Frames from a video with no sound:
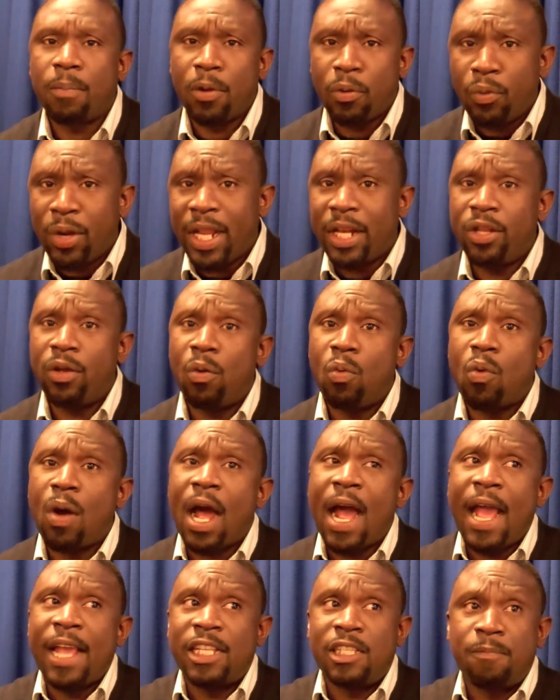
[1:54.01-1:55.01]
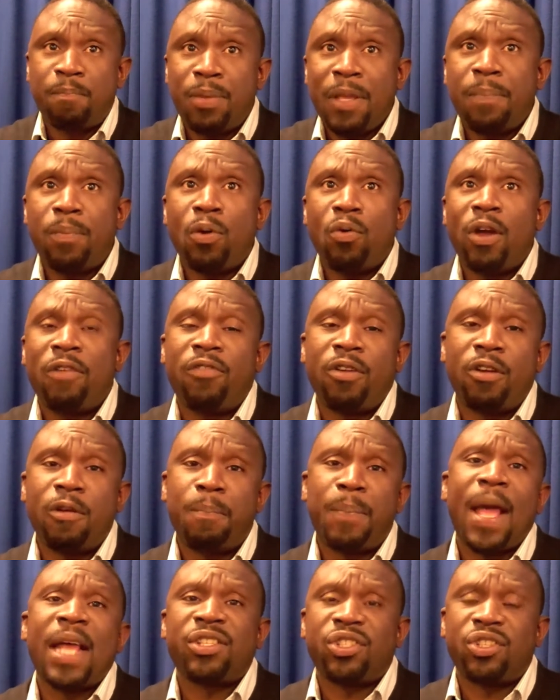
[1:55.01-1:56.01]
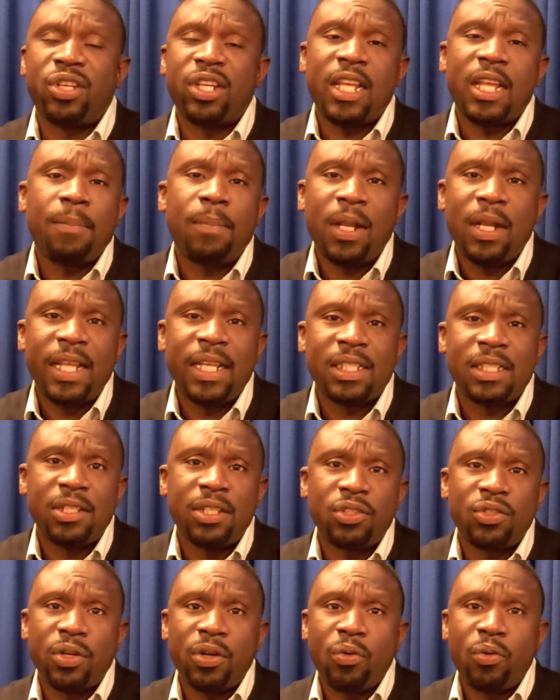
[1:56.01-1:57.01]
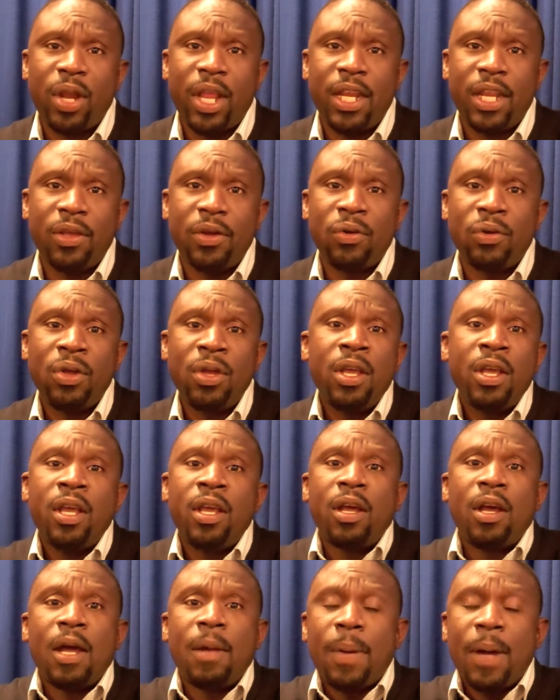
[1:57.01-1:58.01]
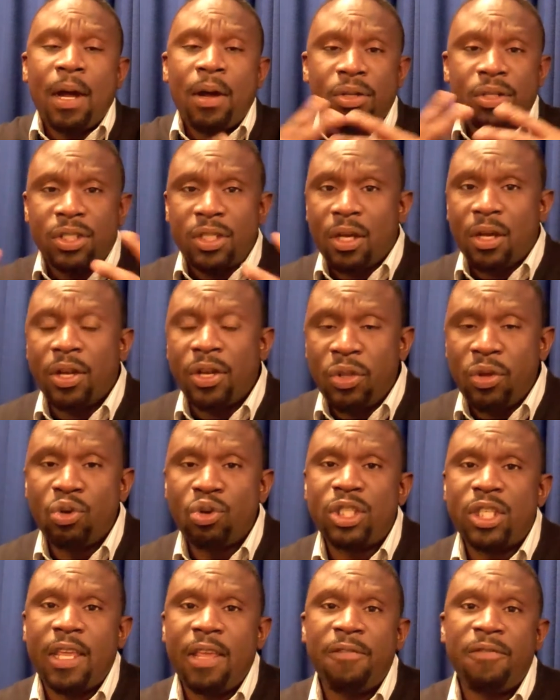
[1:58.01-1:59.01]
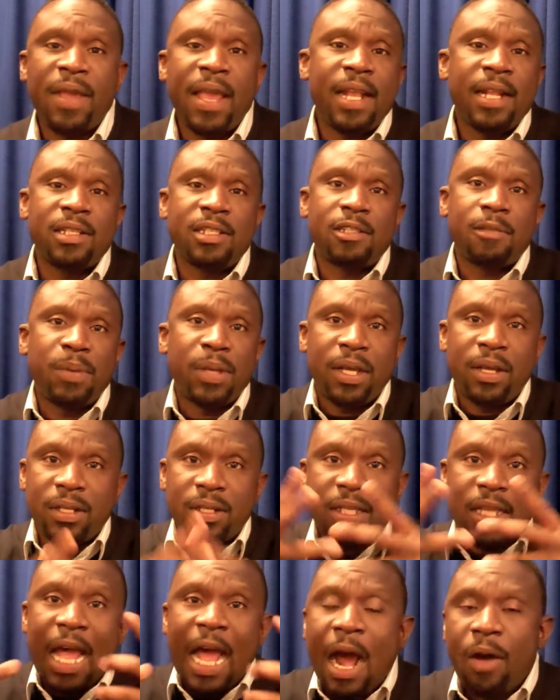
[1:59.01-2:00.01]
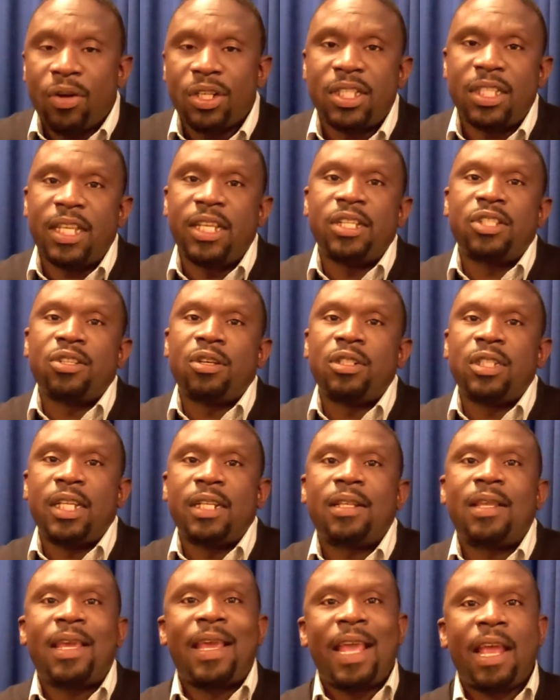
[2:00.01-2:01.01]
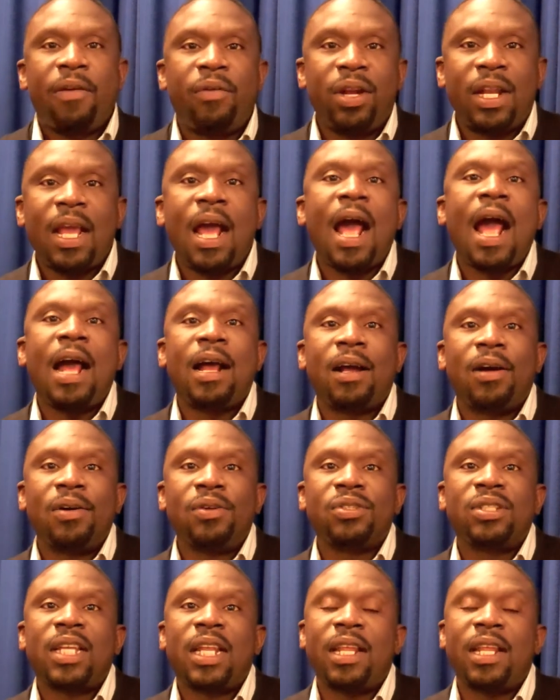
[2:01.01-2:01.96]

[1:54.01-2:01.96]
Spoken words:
But radio-wise, people were very passionate about listening to the radio, about news events, because our station did carry the angles that